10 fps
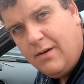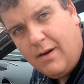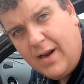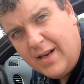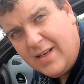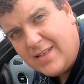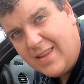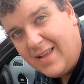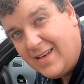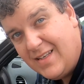Right, let's get
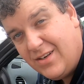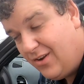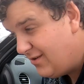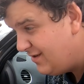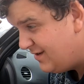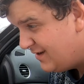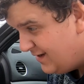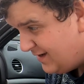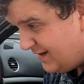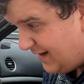the ignition on,
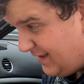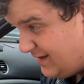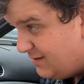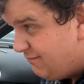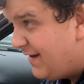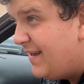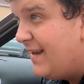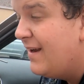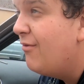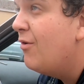get this
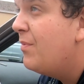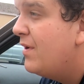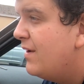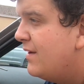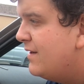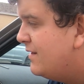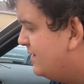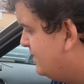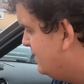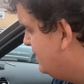regulator up,
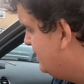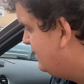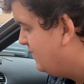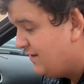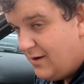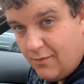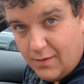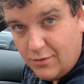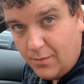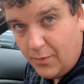and
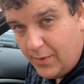hopefully drop the